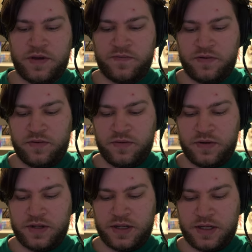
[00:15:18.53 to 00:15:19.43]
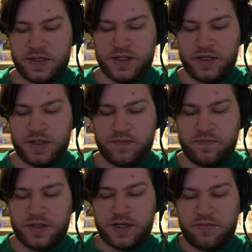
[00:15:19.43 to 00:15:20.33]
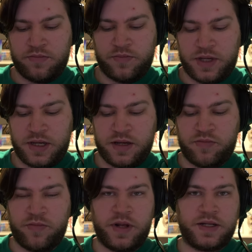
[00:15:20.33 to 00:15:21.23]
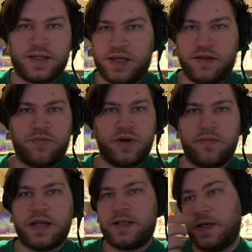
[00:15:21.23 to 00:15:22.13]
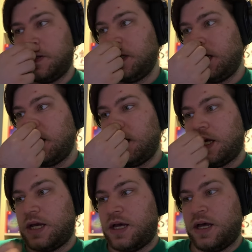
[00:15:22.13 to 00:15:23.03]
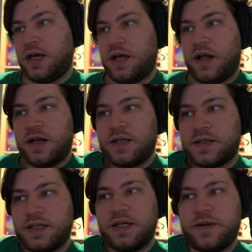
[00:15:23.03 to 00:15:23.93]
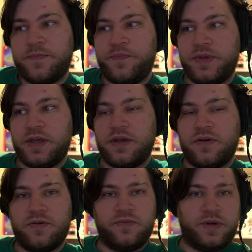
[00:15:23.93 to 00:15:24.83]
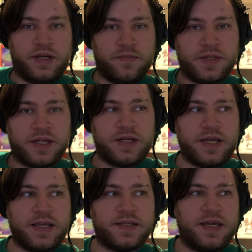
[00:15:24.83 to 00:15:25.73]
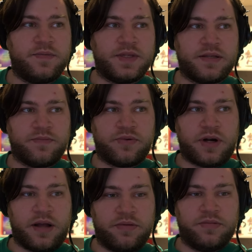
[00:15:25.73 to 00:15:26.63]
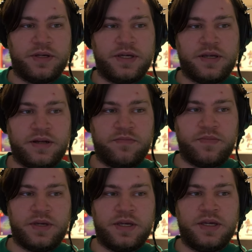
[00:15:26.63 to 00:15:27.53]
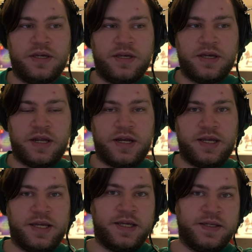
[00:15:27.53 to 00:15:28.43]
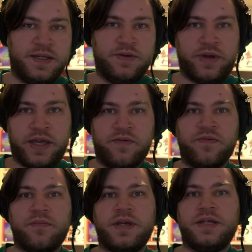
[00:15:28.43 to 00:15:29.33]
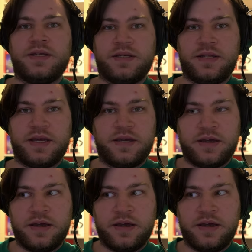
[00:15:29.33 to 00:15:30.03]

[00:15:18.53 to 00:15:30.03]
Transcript: phone and can pick up, play a couple minutes, and then put it back down, uh, honestly, when it comes to DS games, that's probably gonna be an easy way for me to like